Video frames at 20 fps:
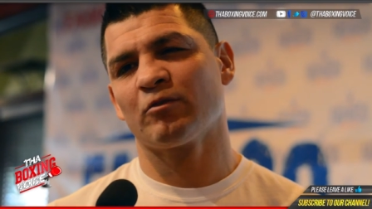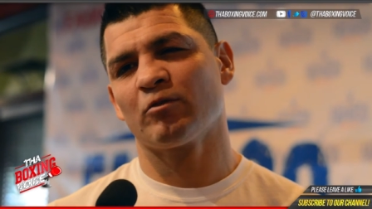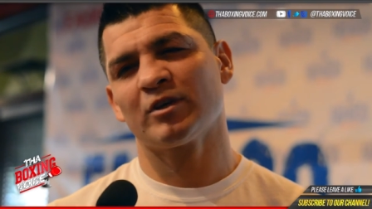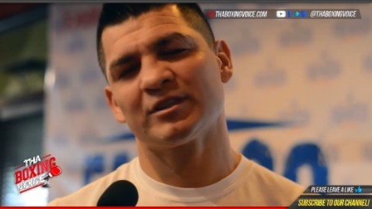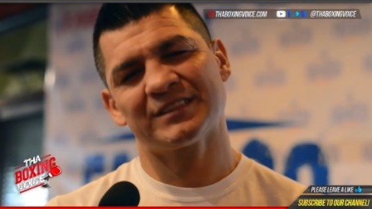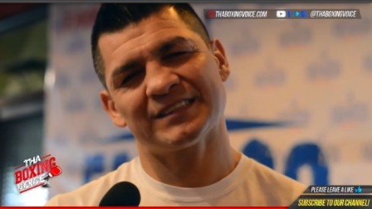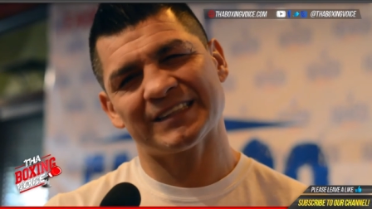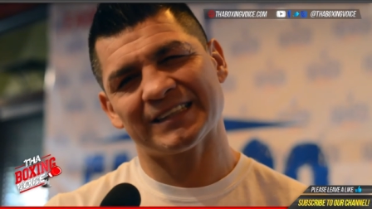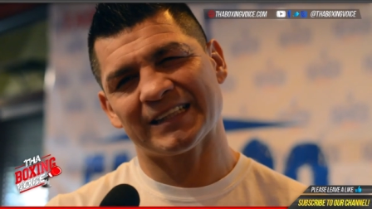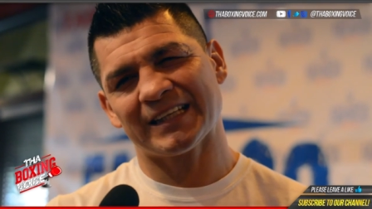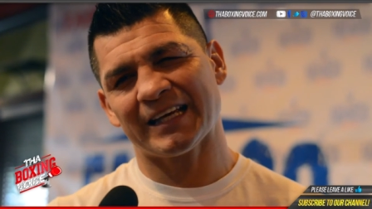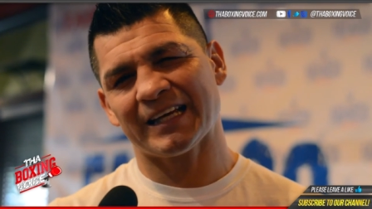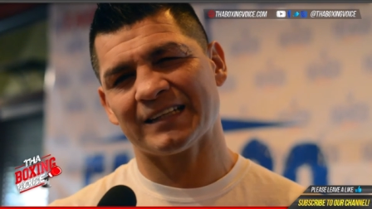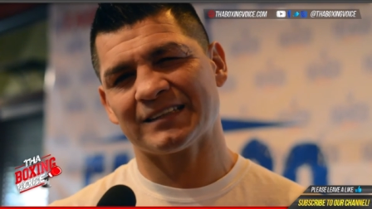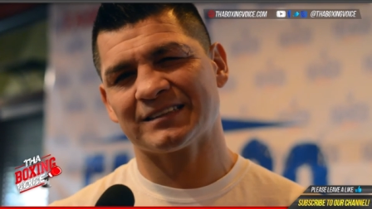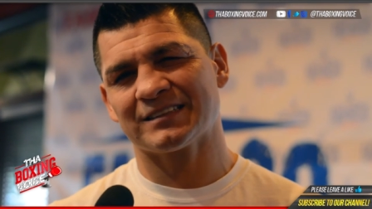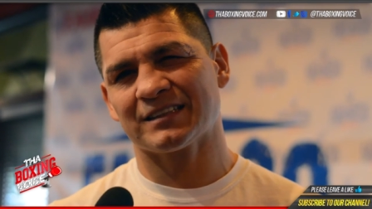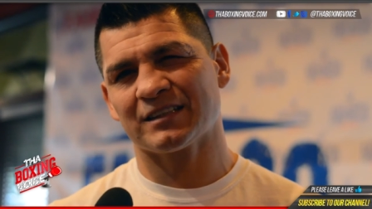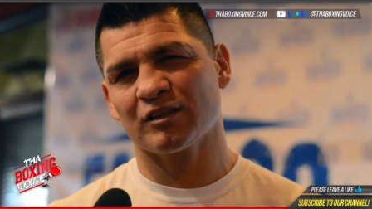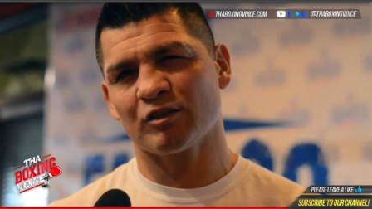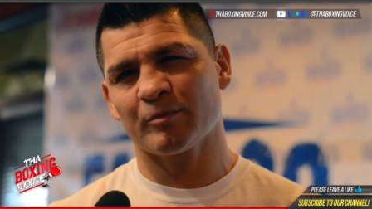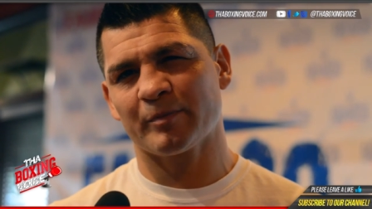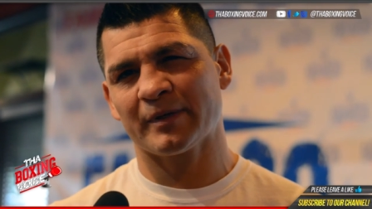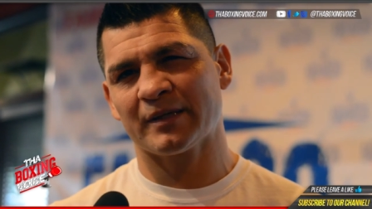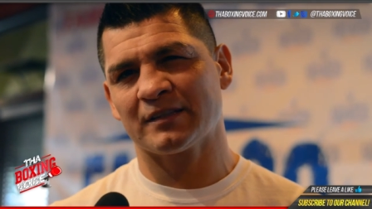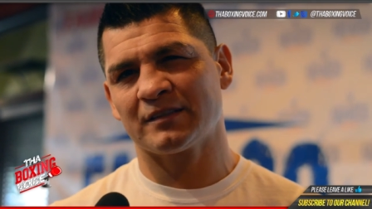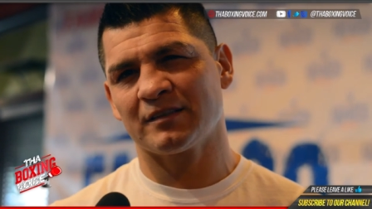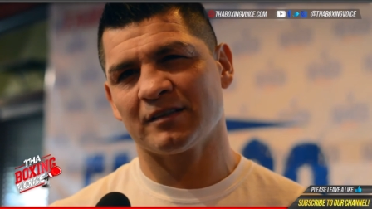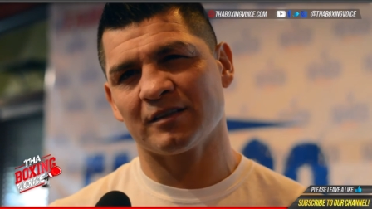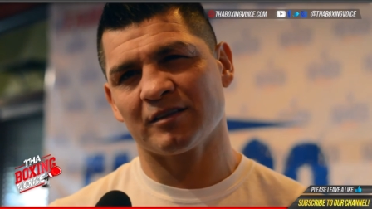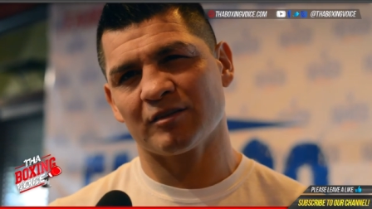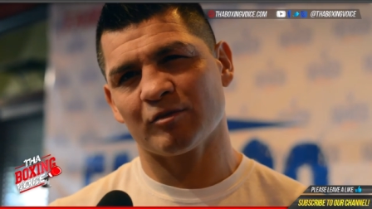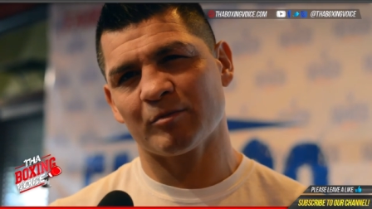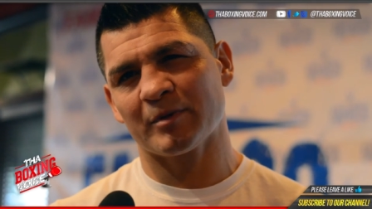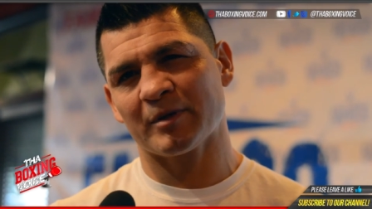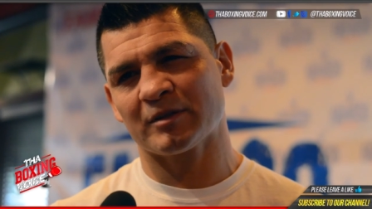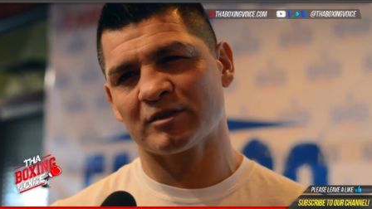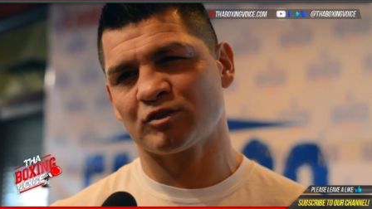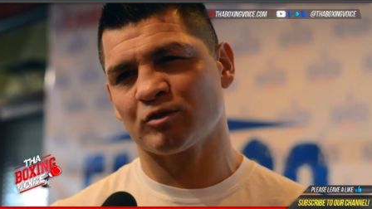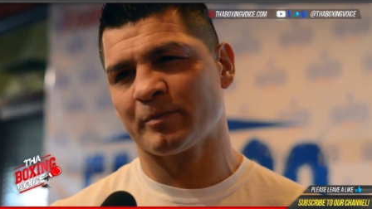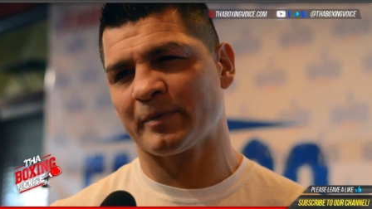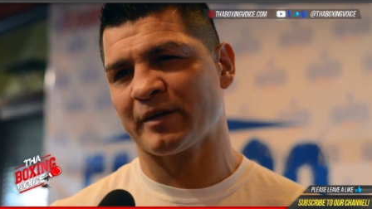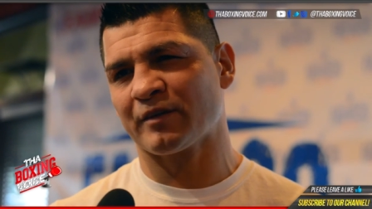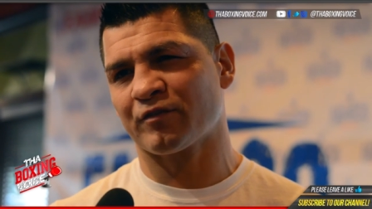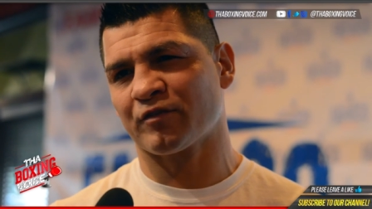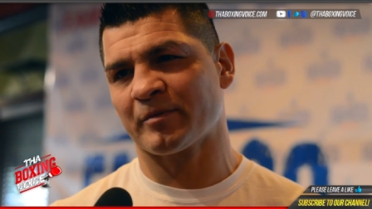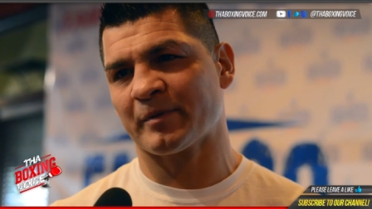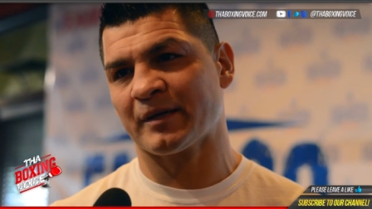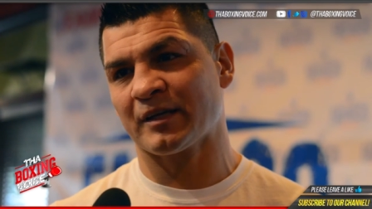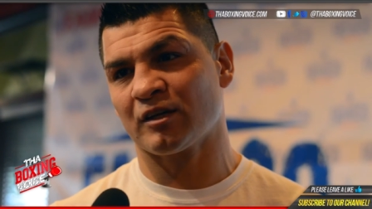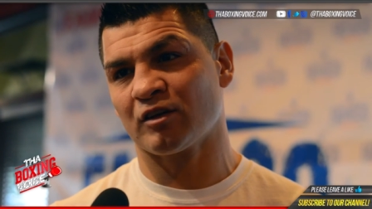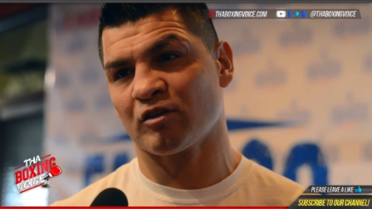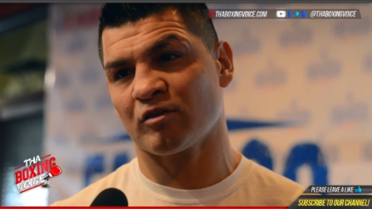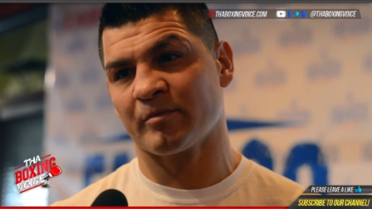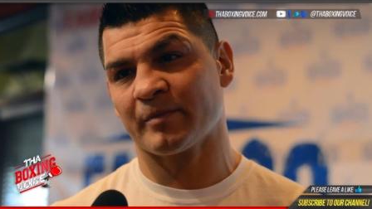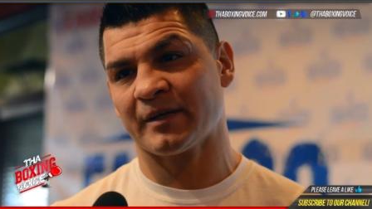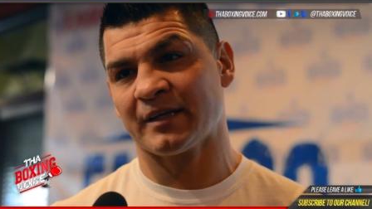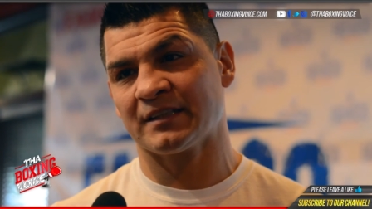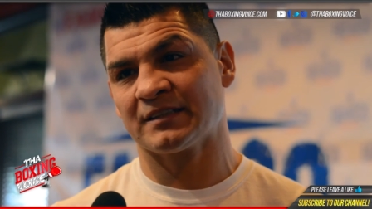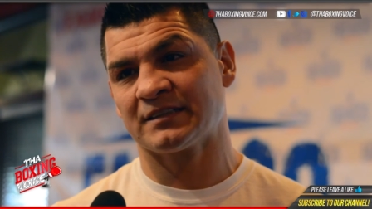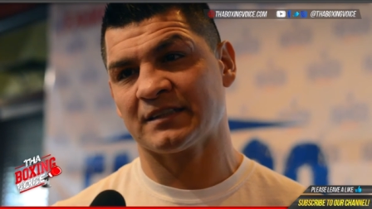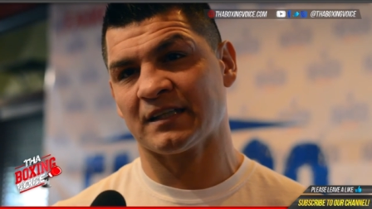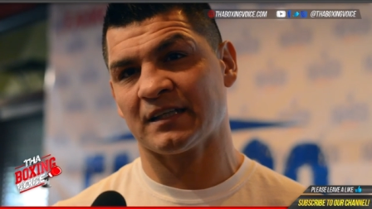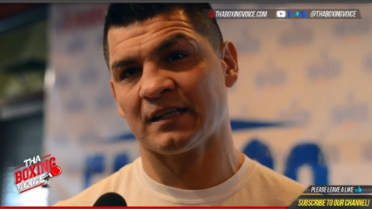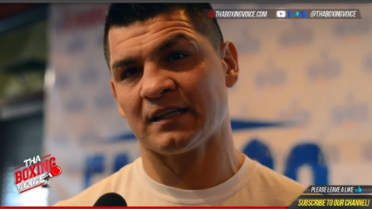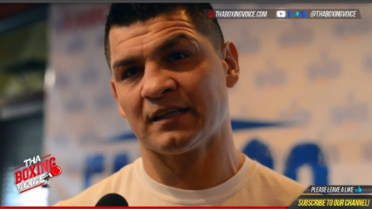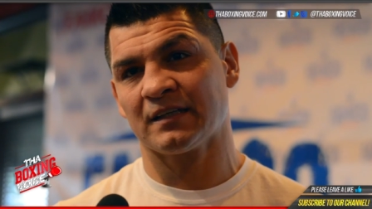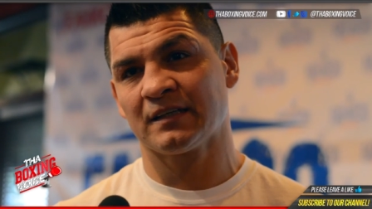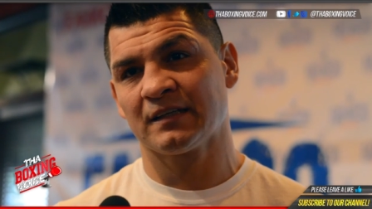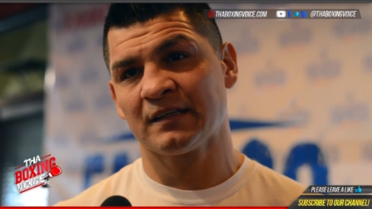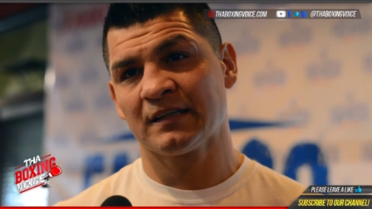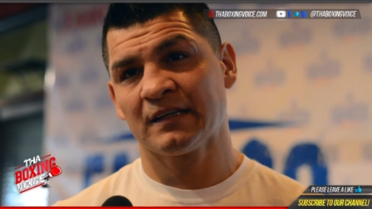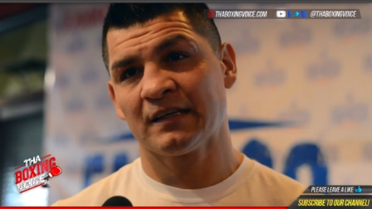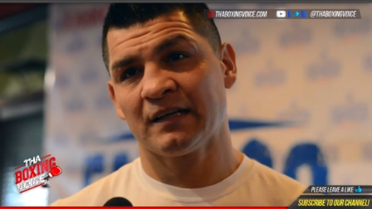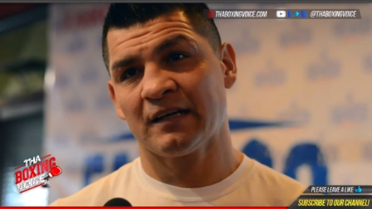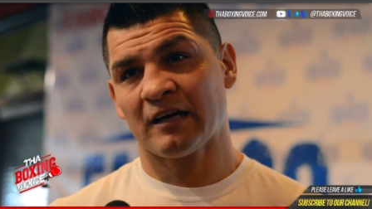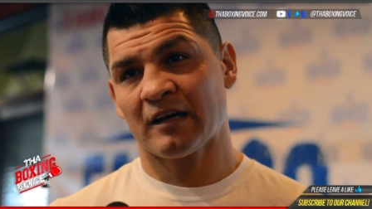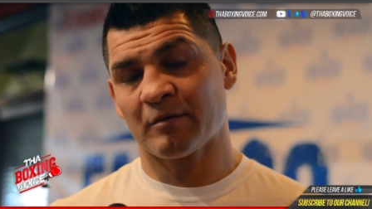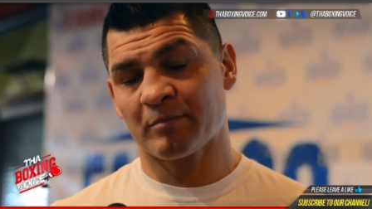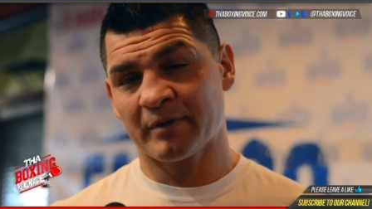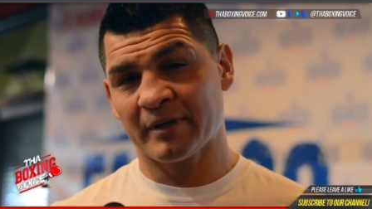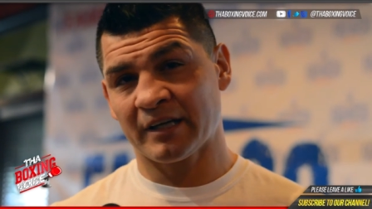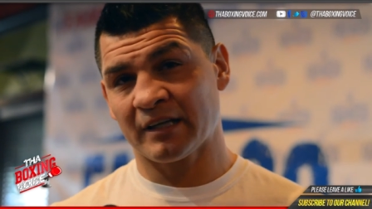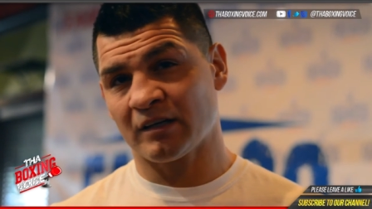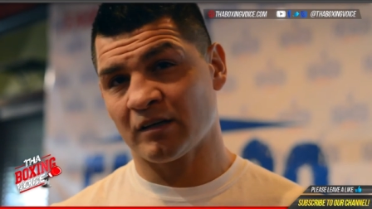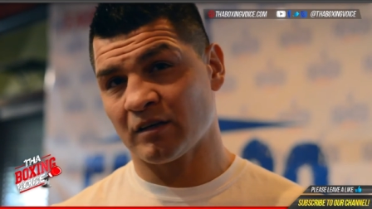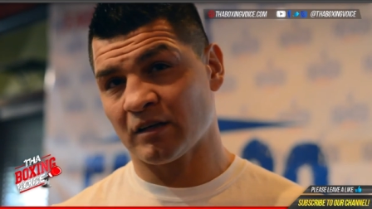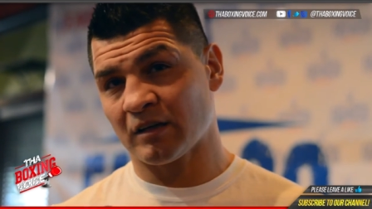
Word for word: 168 is a little bit, a little bit too big for me. You know what I mean? It's, uh, I'm getting,